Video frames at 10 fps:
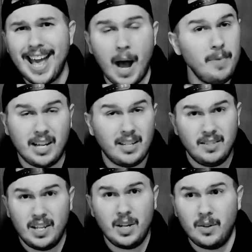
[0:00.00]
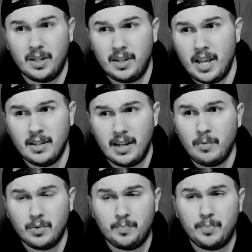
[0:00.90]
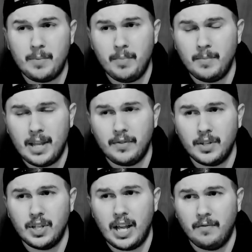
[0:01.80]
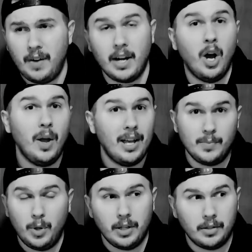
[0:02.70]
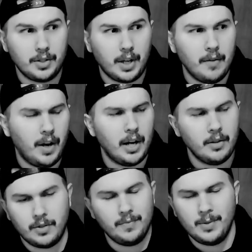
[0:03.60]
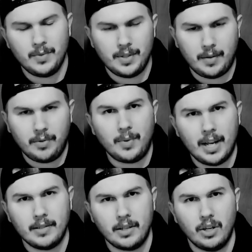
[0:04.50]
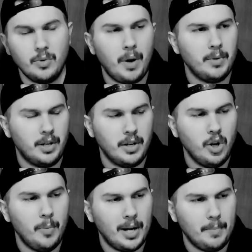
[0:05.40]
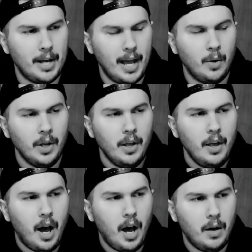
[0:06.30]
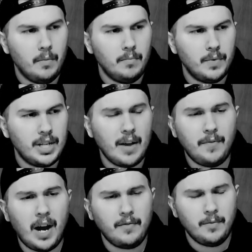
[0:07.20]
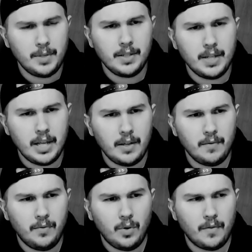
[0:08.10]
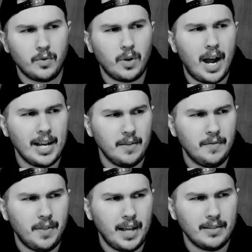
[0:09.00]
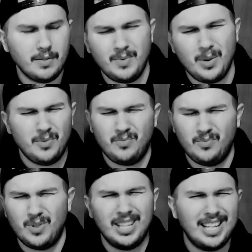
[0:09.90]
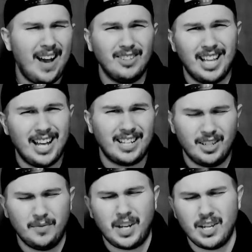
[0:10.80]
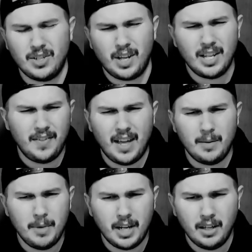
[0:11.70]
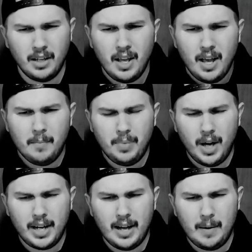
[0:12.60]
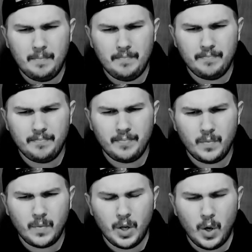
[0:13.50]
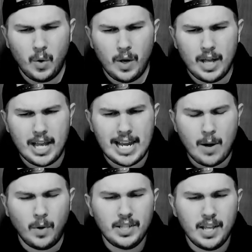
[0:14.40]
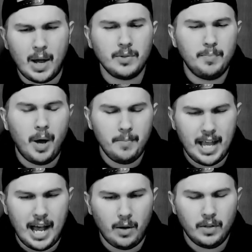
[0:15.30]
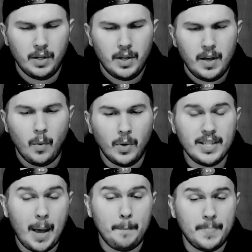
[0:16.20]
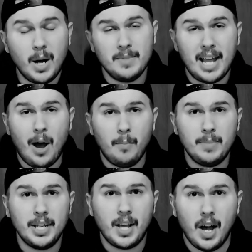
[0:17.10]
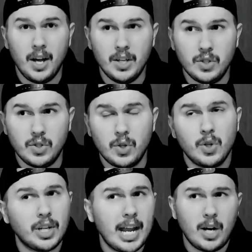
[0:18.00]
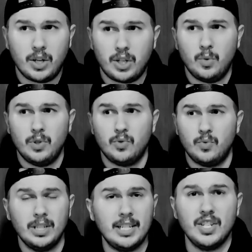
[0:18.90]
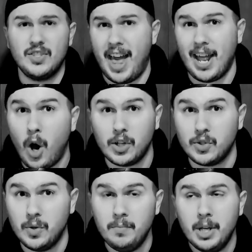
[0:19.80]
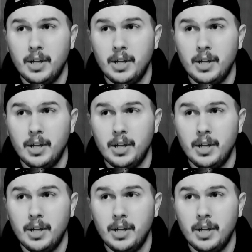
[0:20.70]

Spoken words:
I'm not going to sit here and I was pretty bummed out that she got fired. Oh yeah, spoiler alert, she got fired. This was like 3 days ago. You probably already know about it by now. She got fired from Disney for a variety of things. We don't really have a lot of clarification. I'll get into that in a minute. But, and I was bummed out. I wasn't that bummed out because her character was really just that awesome.